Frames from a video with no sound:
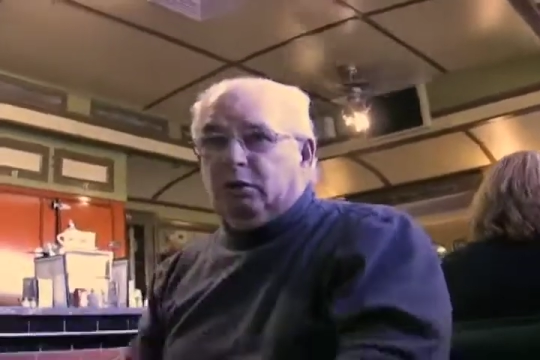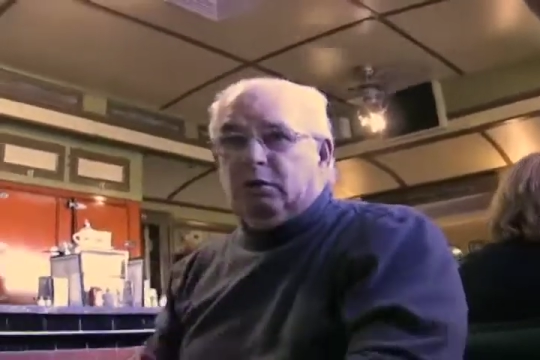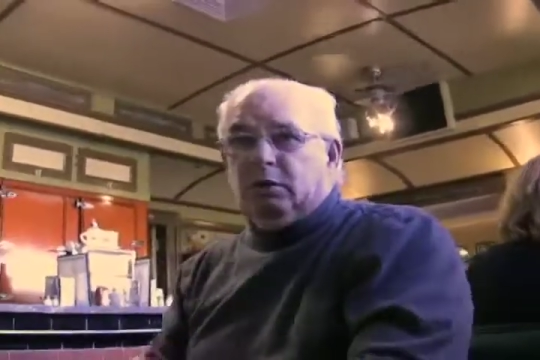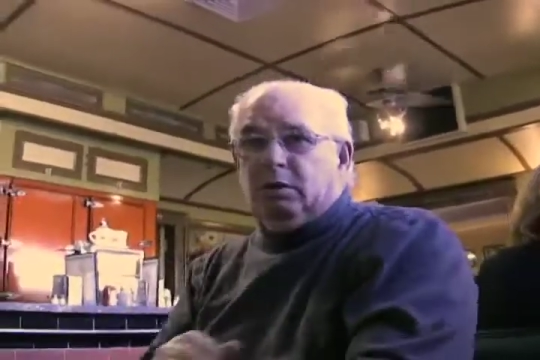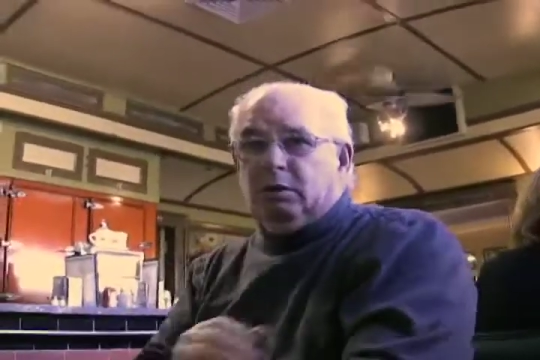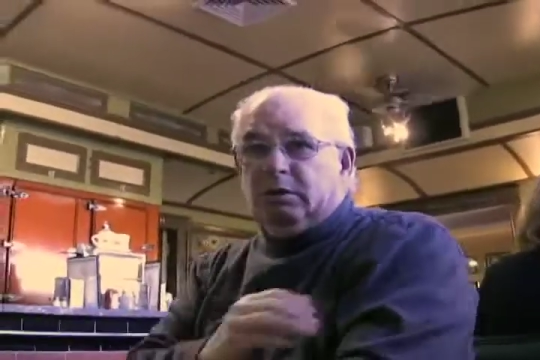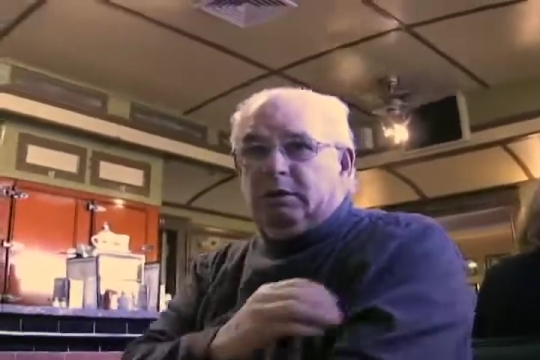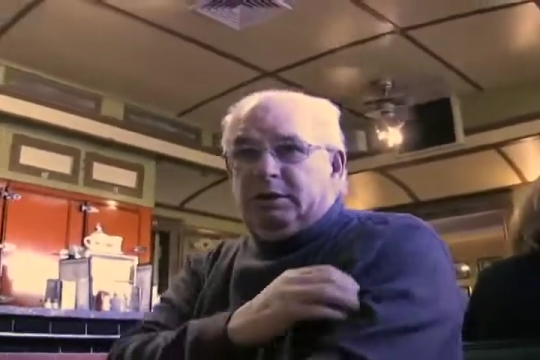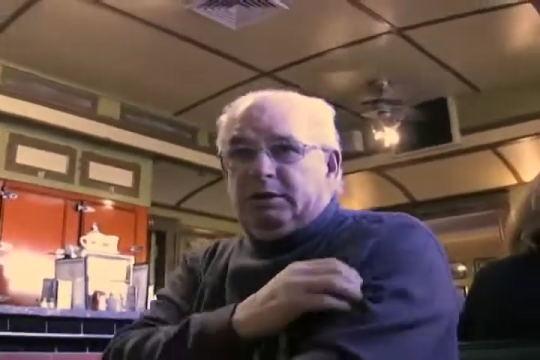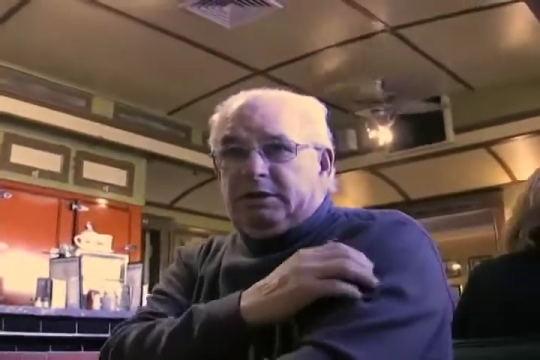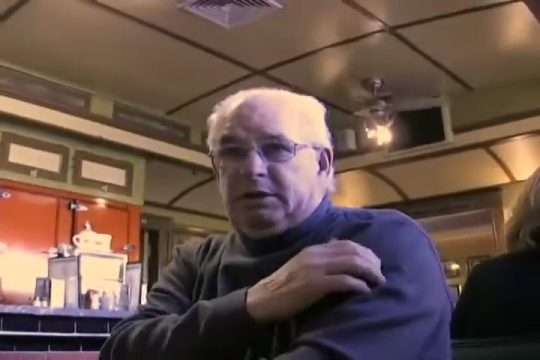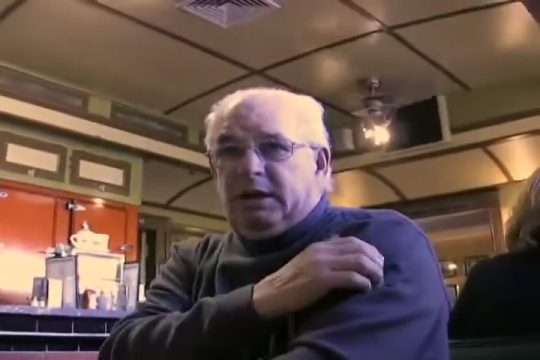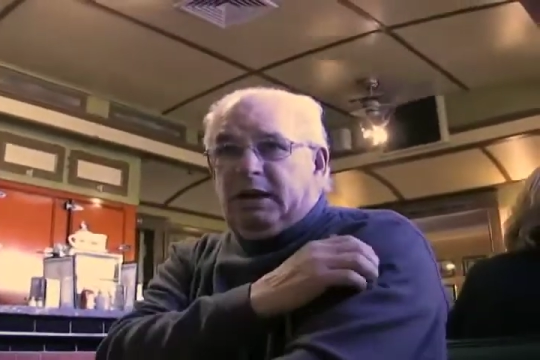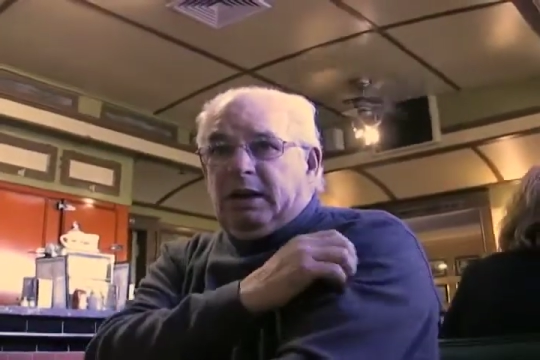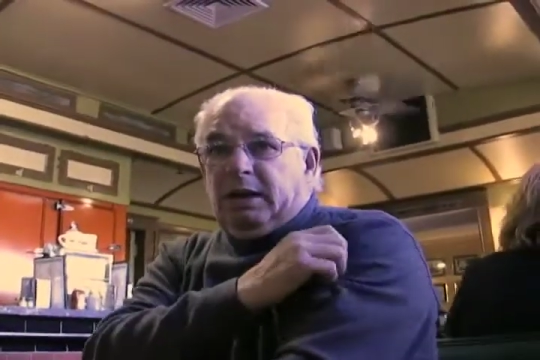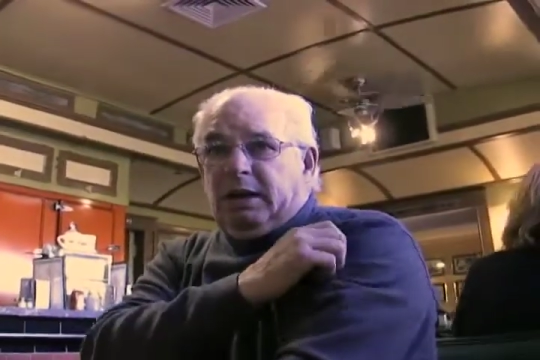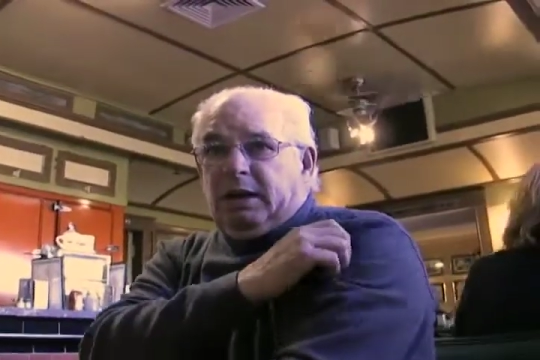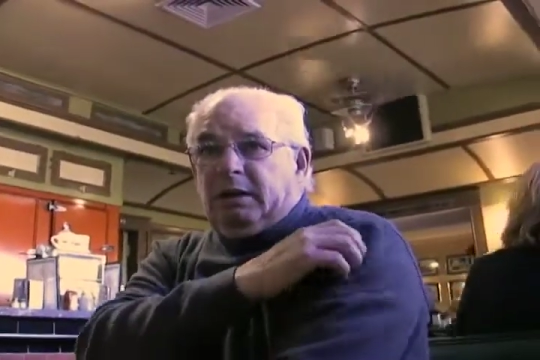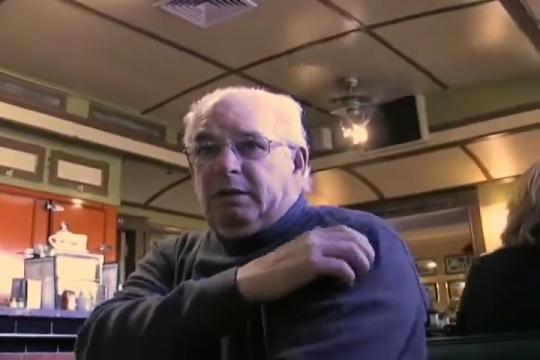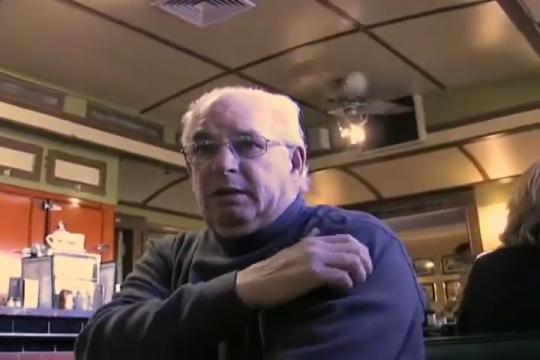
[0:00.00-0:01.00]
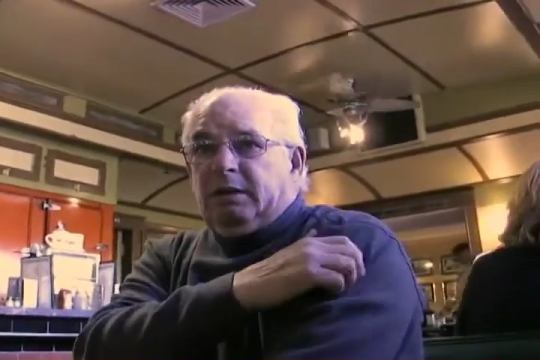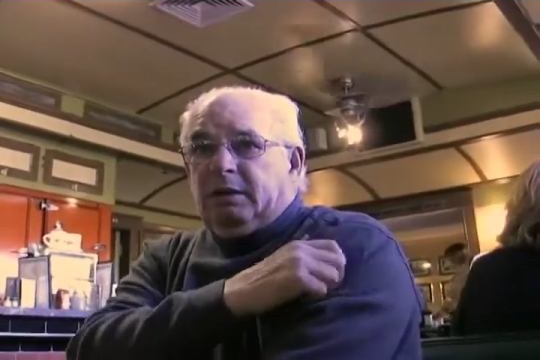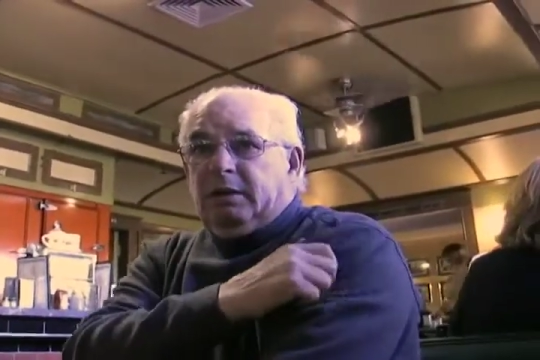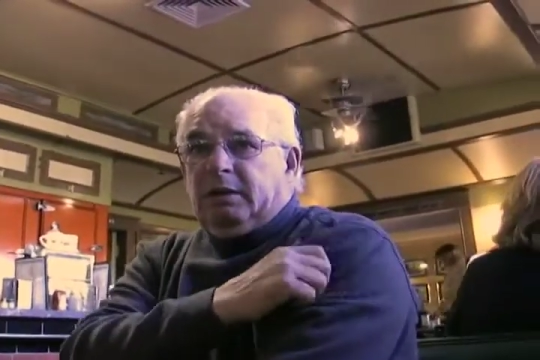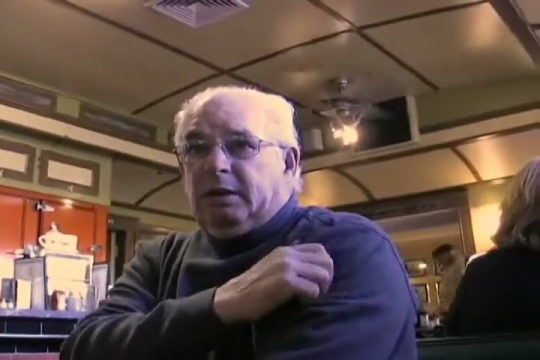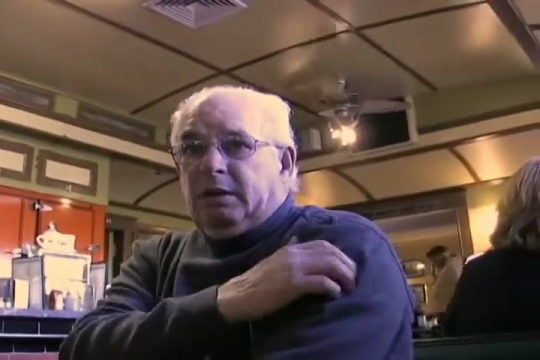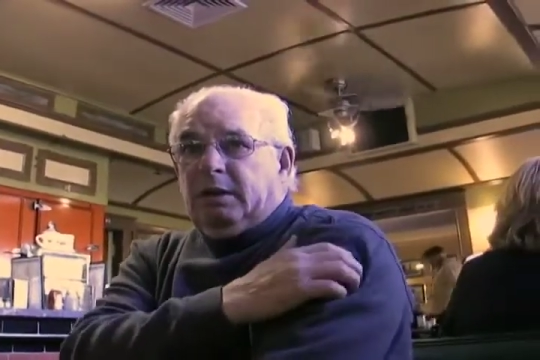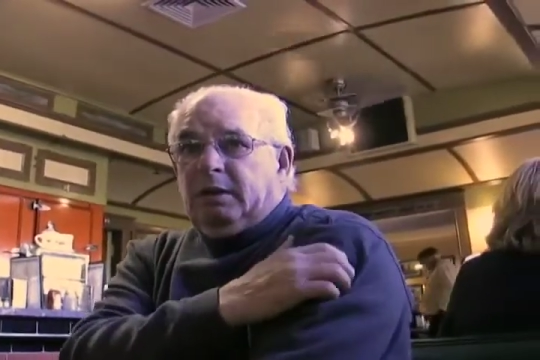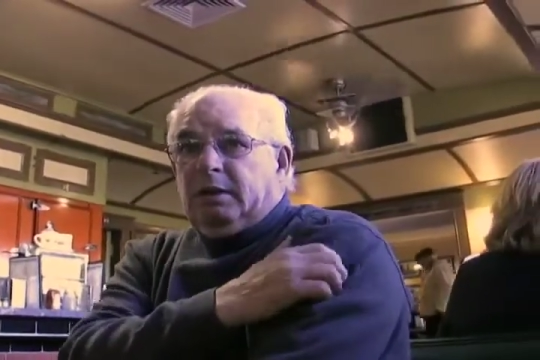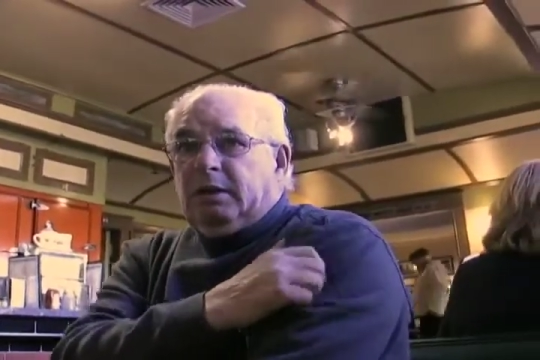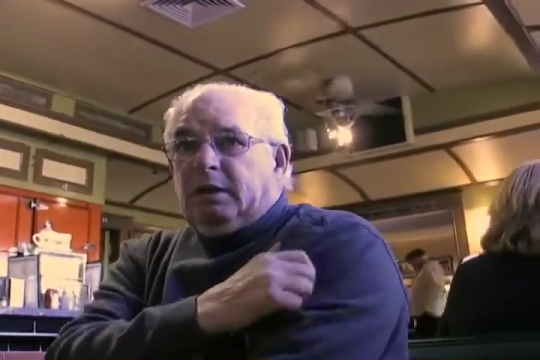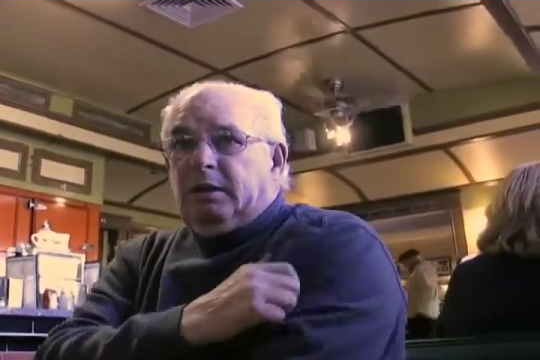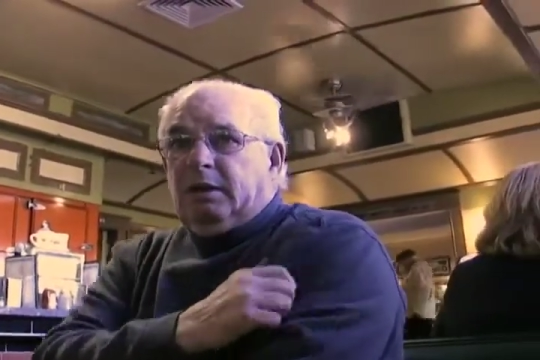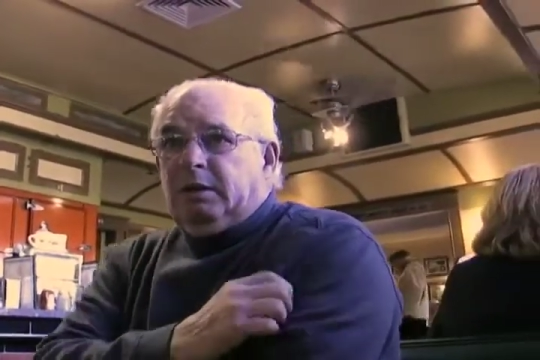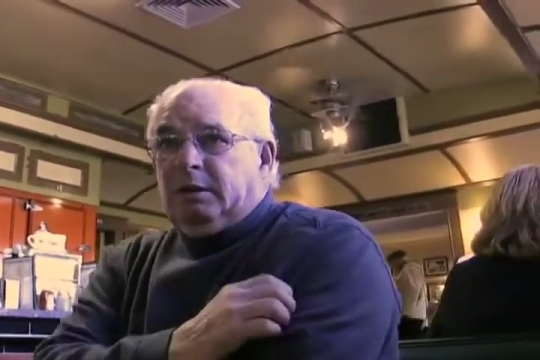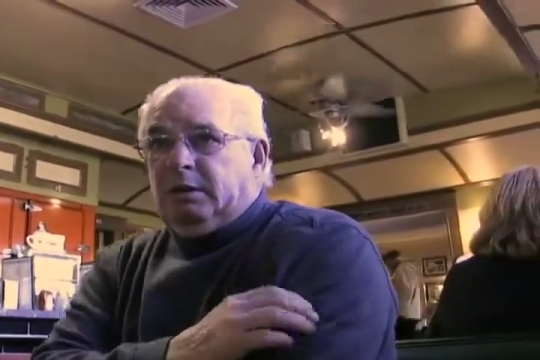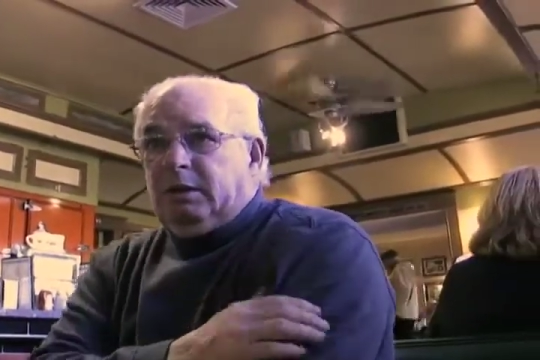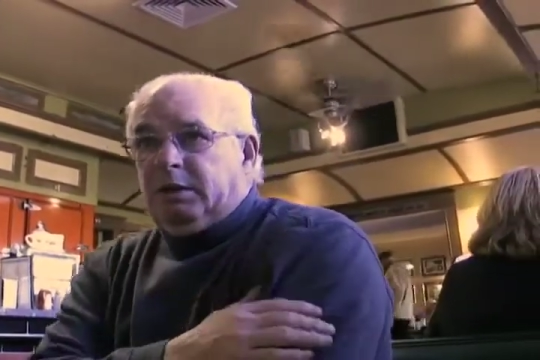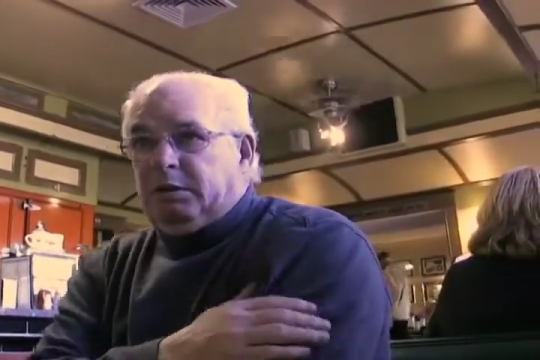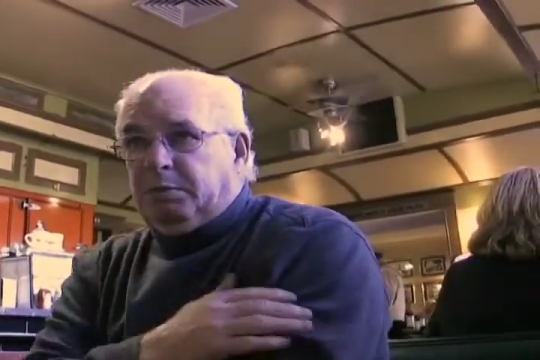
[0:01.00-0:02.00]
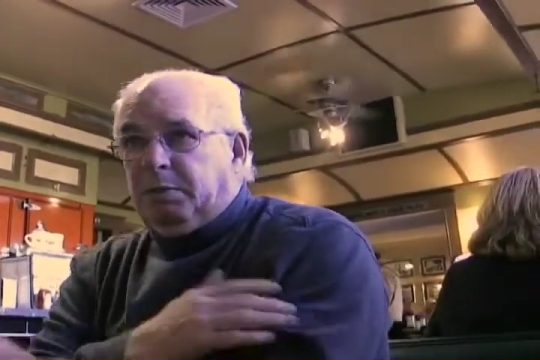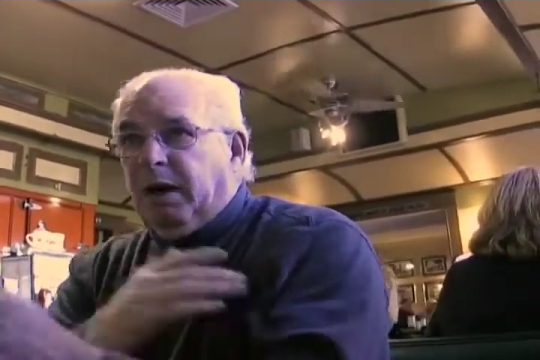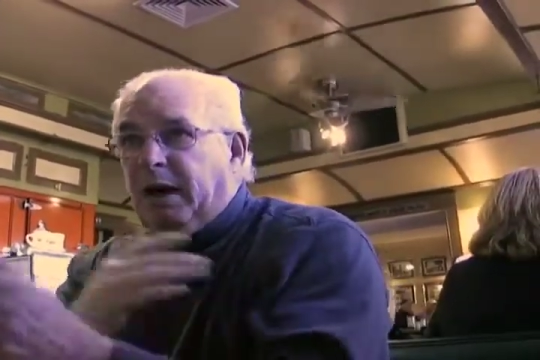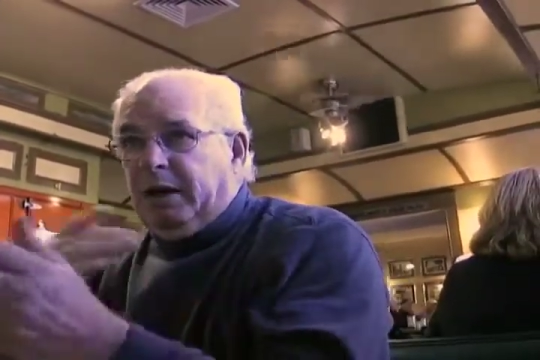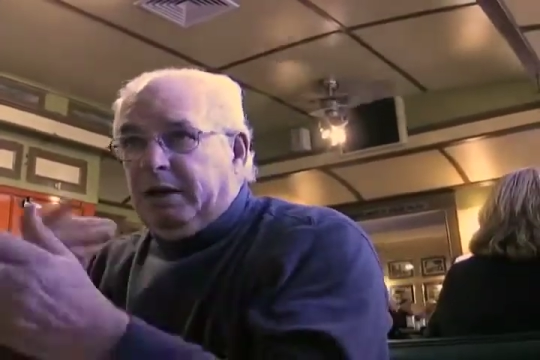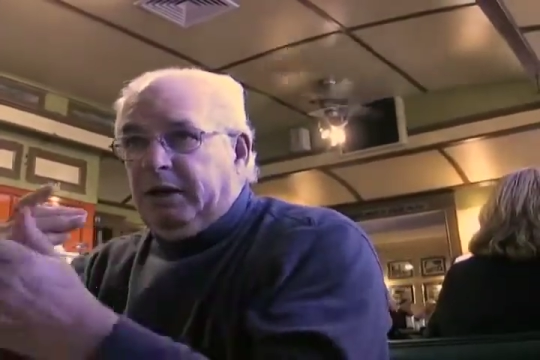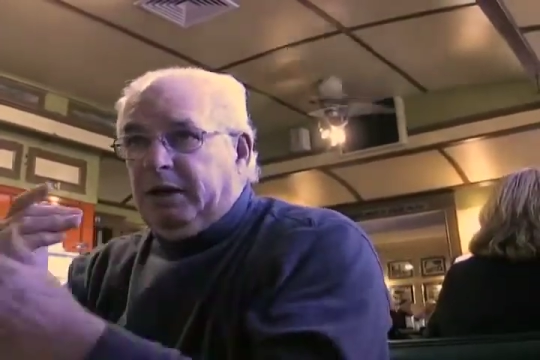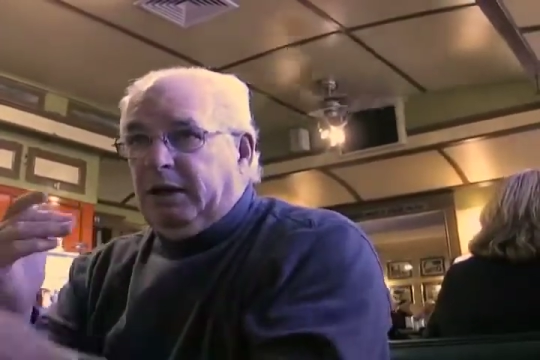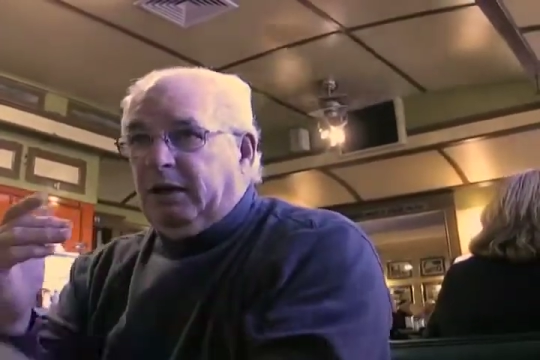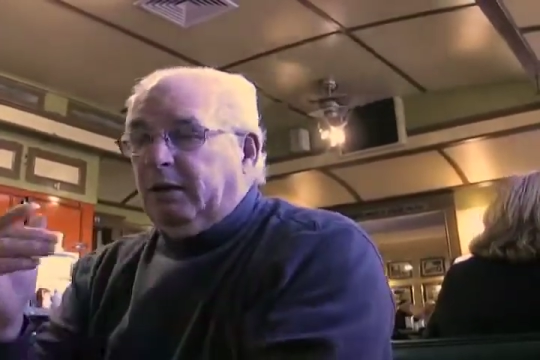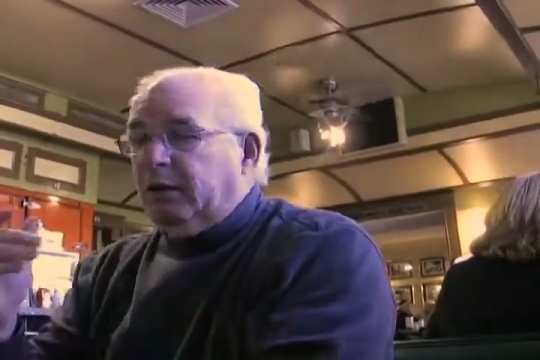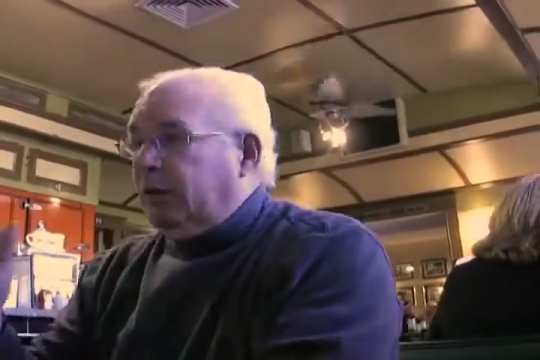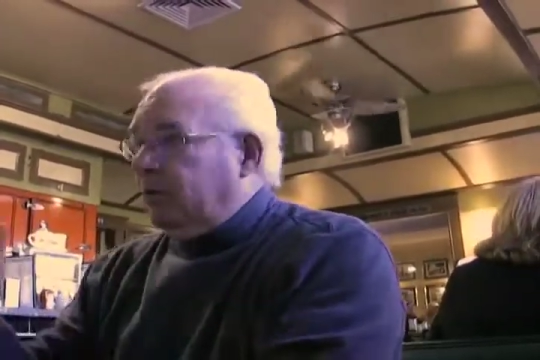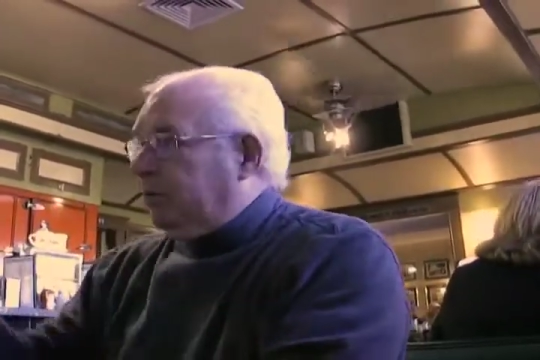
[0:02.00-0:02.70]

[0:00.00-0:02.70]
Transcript: this diner, this part here.